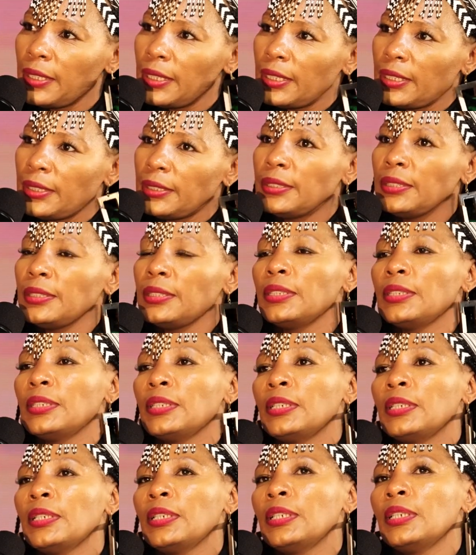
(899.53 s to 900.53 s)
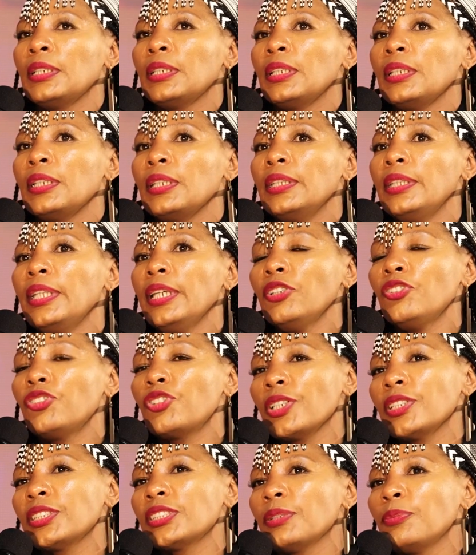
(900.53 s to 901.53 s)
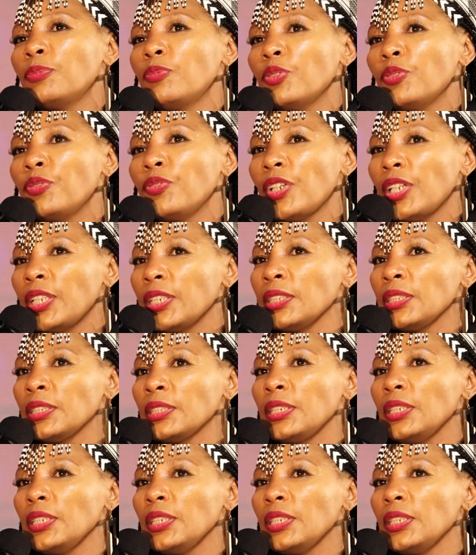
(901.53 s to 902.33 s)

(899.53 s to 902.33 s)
that. They dress up for fun.